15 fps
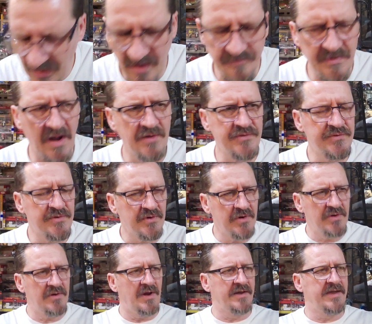I'm not
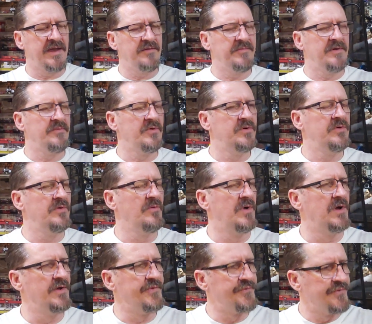sure, I can't remember who it
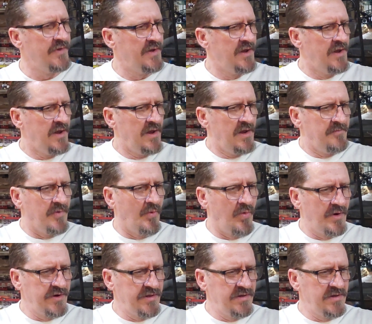was, but
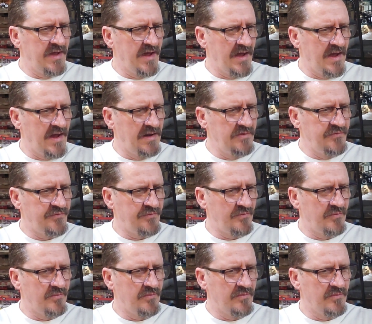one of you guys
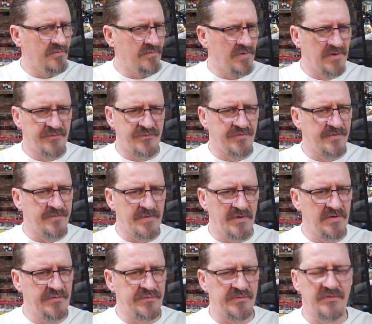was the
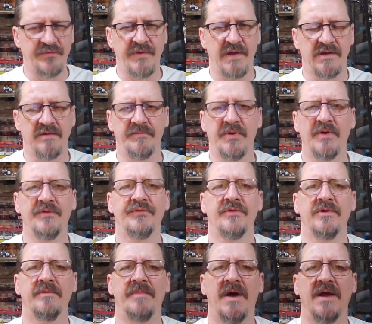first or second
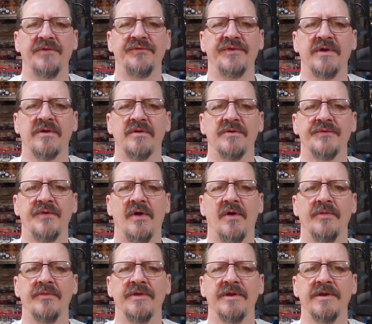person to buy stickers
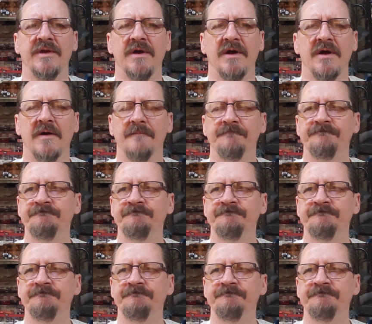on the uh,